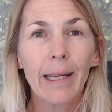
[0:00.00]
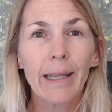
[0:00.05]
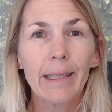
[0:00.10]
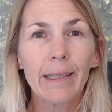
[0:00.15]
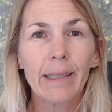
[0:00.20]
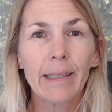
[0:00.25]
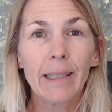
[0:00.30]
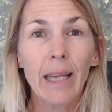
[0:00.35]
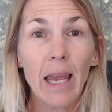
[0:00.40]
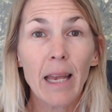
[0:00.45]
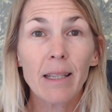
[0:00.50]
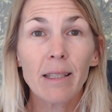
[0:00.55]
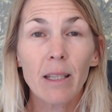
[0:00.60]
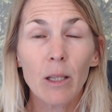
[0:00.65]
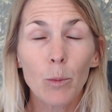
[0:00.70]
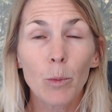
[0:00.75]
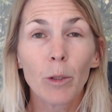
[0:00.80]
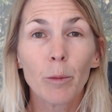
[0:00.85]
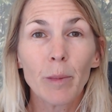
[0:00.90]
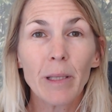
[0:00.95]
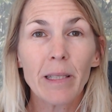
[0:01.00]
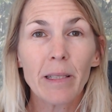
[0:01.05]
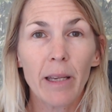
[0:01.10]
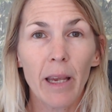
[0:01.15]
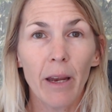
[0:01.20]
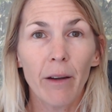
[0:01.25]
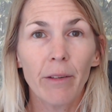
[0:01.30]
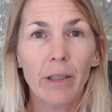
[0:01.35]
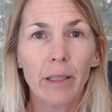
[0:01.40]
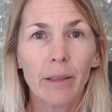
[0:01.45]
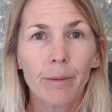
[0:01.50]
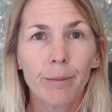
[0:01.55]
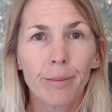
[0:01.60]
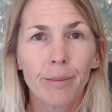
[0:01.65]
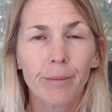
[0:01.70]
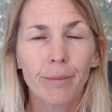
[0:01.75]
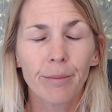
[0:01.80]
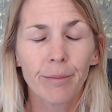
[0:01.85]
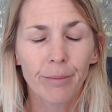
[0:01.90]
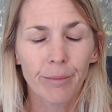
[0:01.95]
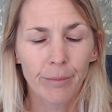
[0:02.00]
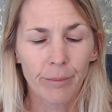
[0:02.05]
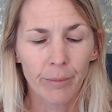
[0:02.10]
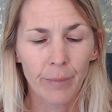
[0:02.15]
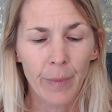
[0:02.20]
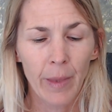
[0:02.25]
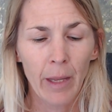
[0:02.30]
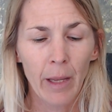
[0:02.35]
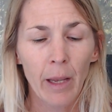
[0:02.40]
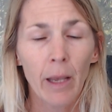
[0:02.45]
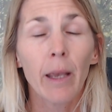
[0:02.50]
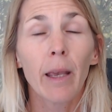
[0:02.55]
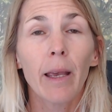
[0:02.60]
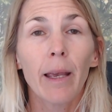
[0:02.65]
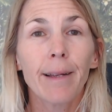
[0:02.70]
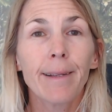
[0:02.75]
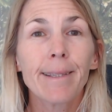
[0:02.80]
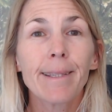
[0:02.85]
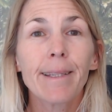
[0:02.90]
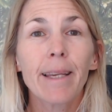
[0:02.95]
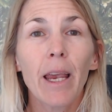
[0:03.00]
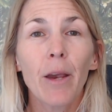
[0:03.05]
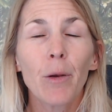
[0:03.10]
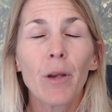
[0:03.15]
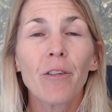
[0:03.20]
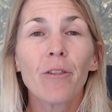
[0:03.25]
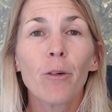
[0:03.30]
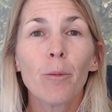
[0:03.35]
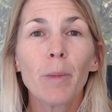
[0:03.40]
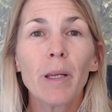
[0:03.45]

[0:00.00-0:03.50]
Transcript: Yes, it will be scary. it's scary for me